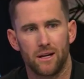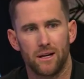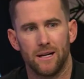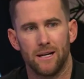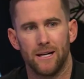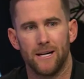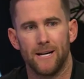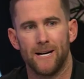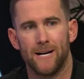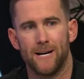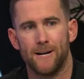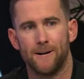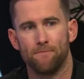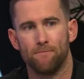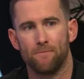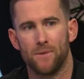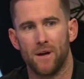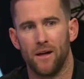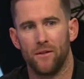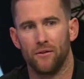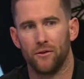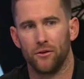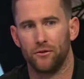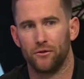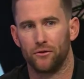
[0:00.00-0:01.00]

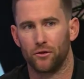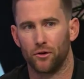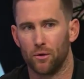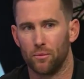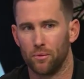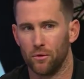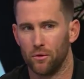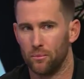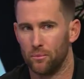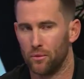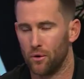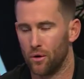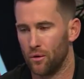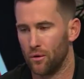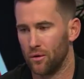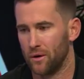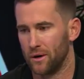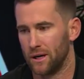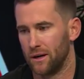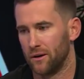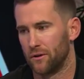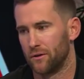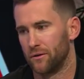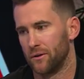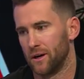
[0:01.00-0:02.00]
and the drop of the ball and
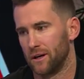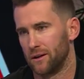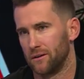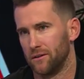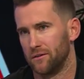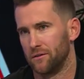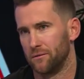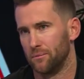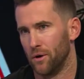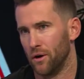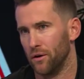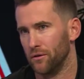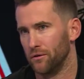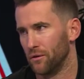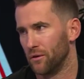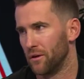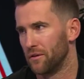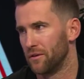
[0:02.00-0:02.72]
incorrect disposal.